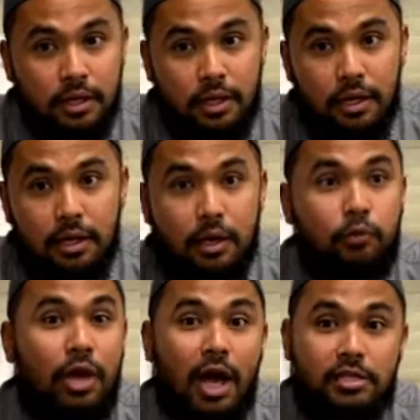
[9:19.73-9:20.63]
Yeah,
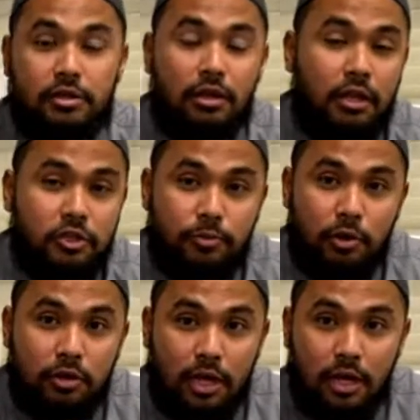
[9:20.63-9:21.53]
we ask Allah
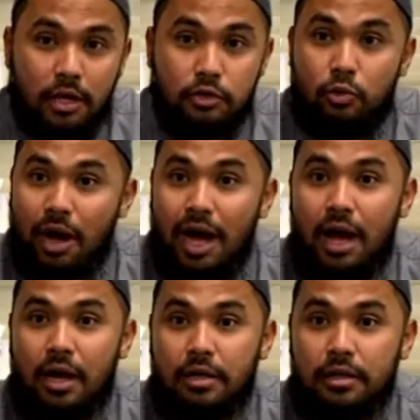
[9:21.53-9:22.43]
subhanahu wa ta'ala
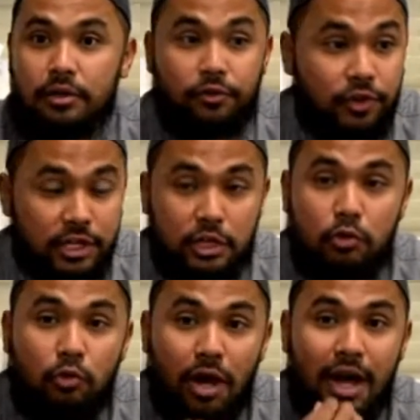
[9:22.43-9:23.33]
dua, read the
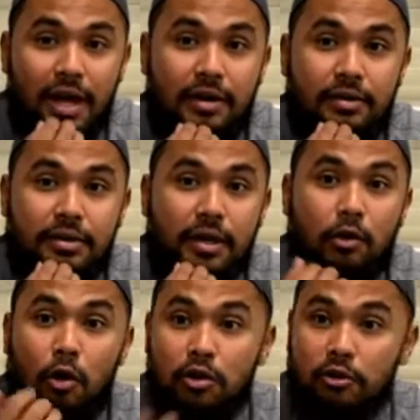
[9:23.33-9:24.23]
Quran,
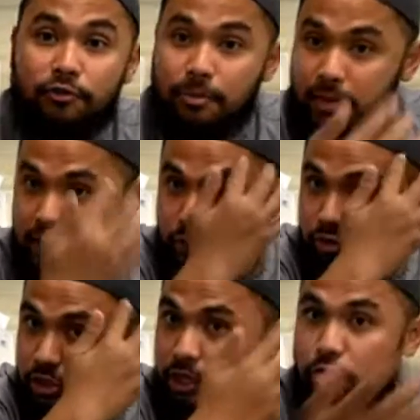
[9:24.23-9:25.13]
call your family, do
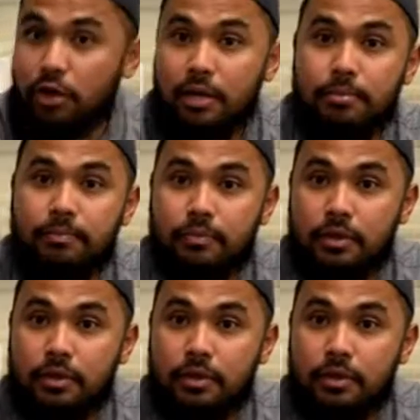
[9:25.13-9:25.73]
silaturahim,